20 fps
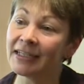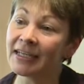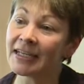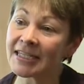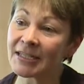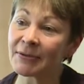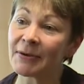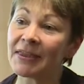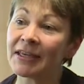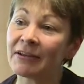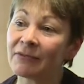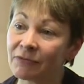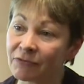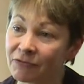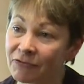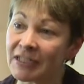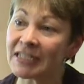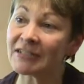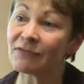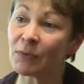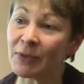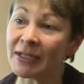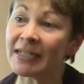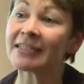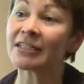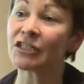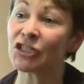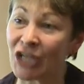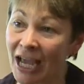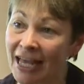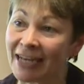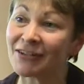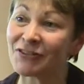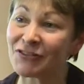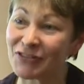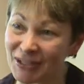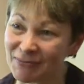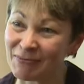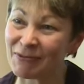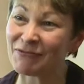So I think, first of all, we need to challenge
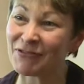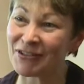some of